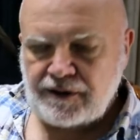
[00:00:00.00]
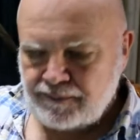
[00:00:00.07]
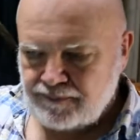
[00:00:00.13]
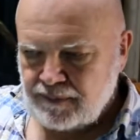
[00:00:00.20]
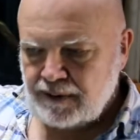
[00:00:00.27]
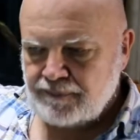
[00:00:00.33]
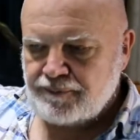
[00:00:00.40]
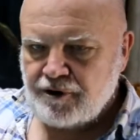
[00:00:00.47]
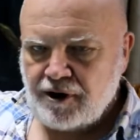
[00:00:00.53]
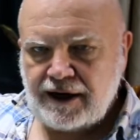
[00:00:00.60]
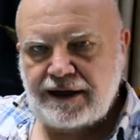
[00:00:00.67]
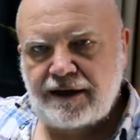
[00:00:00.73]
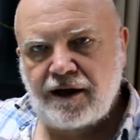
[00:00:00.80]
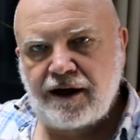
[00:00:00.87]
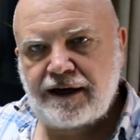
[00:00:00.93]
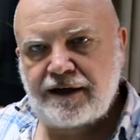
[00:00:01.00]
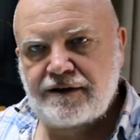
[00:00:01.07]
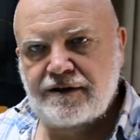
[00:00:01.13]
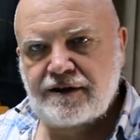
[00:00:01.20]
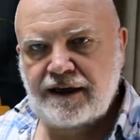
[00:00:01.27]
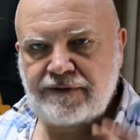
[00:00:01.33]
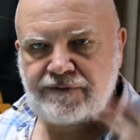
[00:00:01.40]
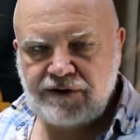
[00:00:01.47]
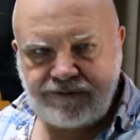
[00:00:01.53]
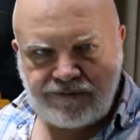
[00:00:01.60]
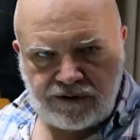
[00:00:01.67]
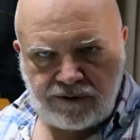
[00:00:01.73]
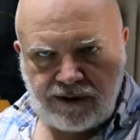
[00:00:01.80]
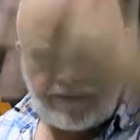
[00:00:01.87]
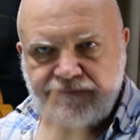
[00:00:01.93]
a bright light, even if
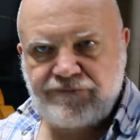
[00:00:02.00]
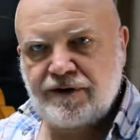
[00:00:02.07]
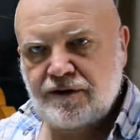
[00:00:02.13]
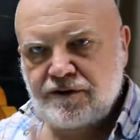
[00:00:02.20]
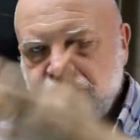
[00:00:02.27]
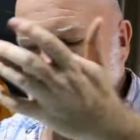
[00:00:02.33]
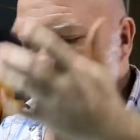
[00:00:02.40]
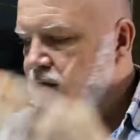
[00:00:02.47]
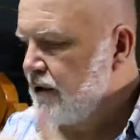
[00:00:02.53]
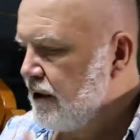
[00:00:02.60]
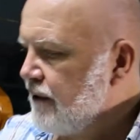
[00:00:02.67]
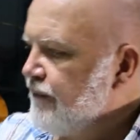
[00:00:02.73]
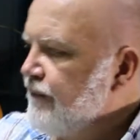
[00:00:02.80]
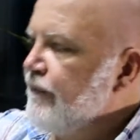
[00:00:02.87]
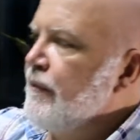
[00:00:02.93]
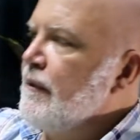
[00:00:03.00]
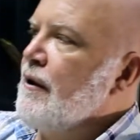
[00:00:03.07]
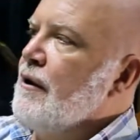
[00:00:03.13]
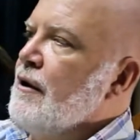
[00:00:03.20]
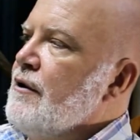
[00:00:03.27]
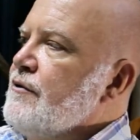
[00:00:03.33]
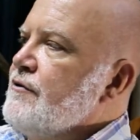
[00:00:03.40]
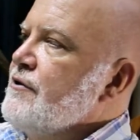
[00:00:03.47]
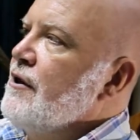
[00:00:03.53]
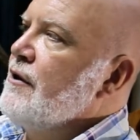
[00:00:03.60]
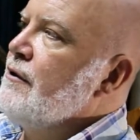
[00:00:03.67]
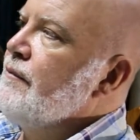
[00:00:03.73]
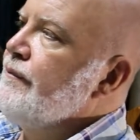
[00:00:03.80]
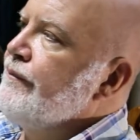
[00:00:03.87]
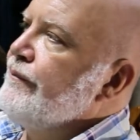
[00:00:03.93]
you have filters on it. And so
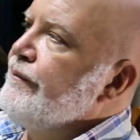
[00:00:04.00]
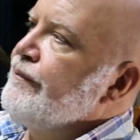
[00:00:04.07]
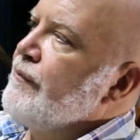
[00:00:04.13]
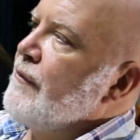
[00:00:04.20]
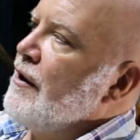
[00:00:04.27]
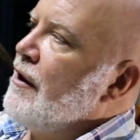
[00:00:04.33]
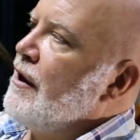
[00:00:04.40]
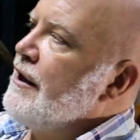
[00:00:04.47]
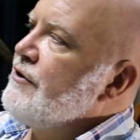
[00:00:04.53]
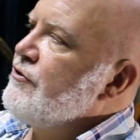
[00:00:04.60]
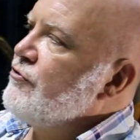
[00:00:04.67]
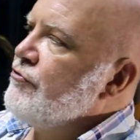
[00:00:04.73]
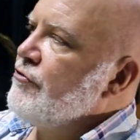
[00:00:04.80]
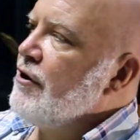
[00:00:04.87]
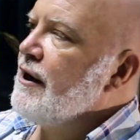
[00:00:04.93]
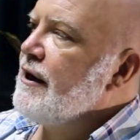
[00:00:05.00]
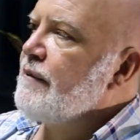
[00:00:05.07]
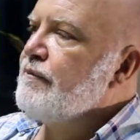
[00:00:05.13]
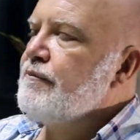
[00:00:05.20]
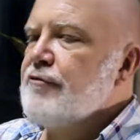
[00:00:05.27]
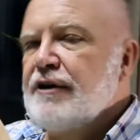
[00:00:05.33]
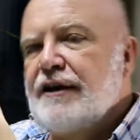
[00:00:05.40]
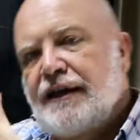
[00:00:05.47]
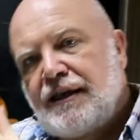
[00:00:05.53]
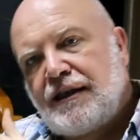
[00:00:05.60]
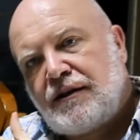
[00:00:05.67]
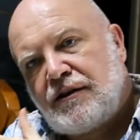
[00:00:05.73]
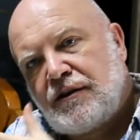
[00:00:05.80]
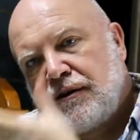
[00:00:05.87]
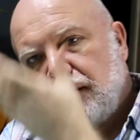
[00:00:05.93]
I try and bring
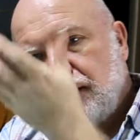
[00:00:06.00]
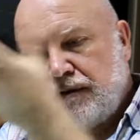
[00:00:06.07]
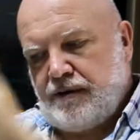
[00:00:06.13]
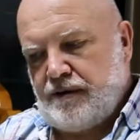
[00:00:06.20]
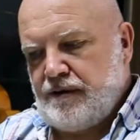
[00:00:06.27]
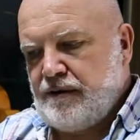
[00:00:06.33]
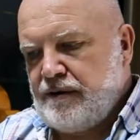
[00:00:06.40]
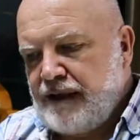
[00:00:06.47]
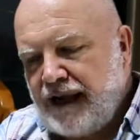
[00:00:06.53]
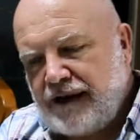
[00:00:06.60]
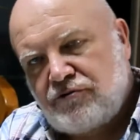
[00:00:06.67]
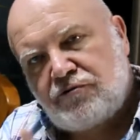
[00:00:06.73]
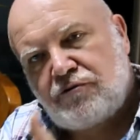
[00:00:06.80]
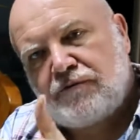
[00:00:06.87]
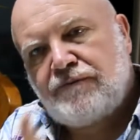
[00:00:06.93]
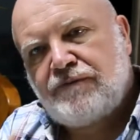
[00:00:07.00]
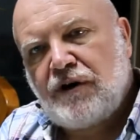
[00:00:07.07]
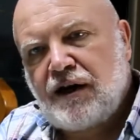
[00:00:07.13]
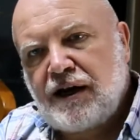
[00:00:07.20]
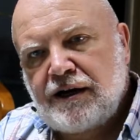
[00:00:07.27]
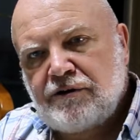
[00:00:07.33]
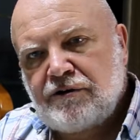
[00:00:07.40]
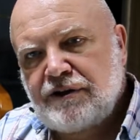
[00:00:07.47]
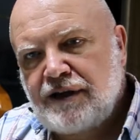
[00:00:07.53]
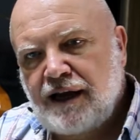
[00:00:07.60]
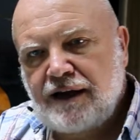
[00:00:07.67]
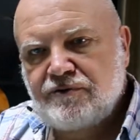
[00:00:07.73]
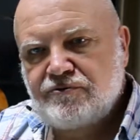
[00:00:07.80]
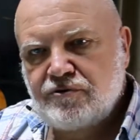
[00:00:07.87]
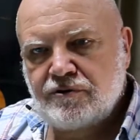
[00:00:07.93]
in natural fire and
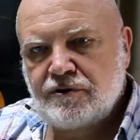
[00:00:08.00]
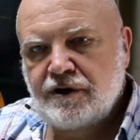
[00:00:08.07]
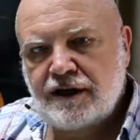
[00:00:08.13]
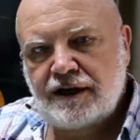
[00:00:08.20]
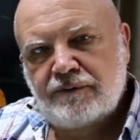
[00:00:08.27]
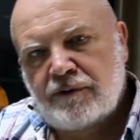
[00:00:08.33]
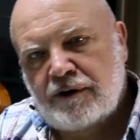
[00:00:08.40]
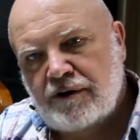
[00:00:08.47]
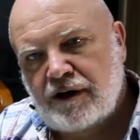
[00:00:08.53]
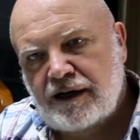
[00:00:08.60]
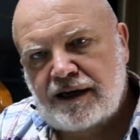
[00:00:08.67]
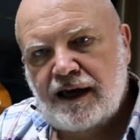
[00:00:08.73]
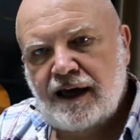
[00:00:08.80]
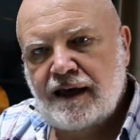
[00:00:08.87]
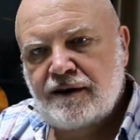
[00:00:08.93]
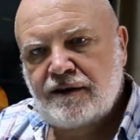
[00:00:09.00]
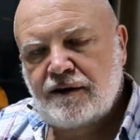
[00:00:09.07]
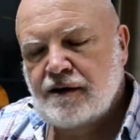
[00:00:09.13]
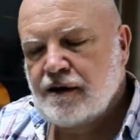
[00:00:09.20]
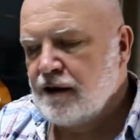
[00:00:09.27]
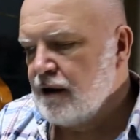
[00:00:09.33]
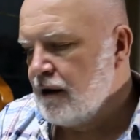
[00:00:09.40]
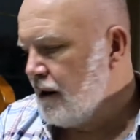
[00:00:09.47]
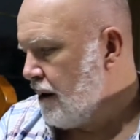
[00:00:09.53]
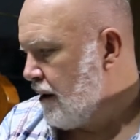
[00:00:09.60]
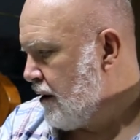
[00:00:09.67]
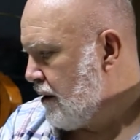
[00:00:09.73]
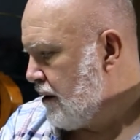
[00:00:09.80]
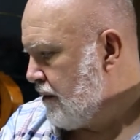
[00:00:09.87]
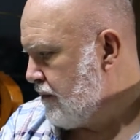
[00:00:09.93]
natural light where I can,
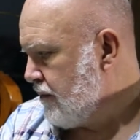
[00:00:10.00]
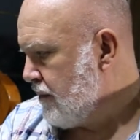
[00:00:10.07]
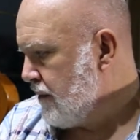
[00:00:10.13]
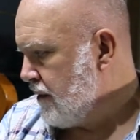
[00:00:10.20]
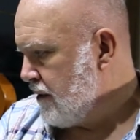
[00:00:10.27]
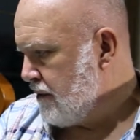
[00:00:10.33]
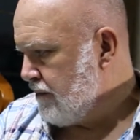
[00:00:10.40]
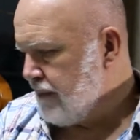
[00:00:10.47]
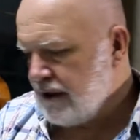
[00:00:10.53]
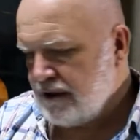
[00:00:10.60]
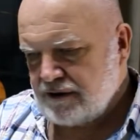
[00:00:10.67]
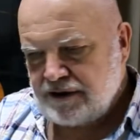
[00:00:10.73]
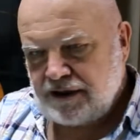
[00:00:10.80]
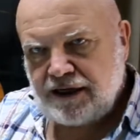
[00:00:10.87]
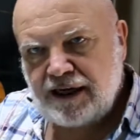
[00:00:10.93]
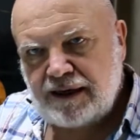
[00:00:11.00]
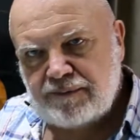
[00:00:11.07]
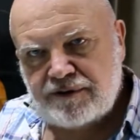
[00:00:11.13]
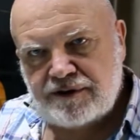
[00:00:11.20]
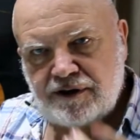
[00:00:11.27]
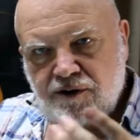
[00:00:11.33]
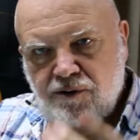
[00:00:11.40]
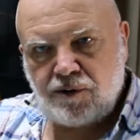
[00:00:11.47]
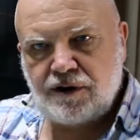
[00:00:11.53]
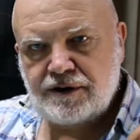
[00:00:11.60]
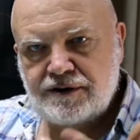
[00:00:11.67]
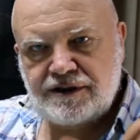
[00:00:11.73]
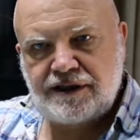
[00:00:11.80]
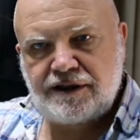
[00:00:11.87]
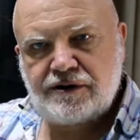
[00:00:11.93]
because it keeps the
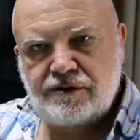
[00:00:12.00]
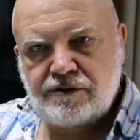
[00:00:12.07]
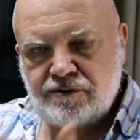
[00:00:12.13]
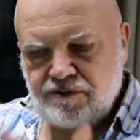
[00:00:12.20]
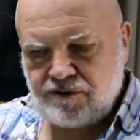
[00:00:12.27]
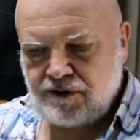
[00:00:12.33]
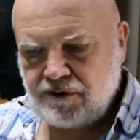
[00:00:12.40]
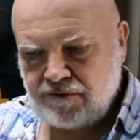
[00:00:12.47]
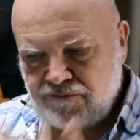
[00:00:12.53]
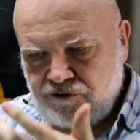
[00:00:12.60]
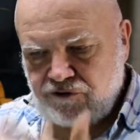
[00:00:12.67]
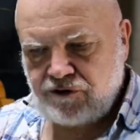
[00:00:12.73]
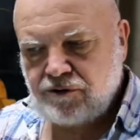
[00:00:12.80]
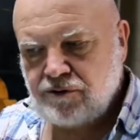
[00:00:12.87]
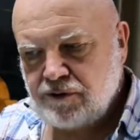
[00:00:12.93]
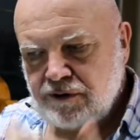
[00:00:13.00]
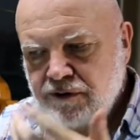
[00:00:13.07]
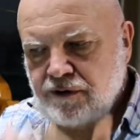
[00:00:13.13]
quality sort of true.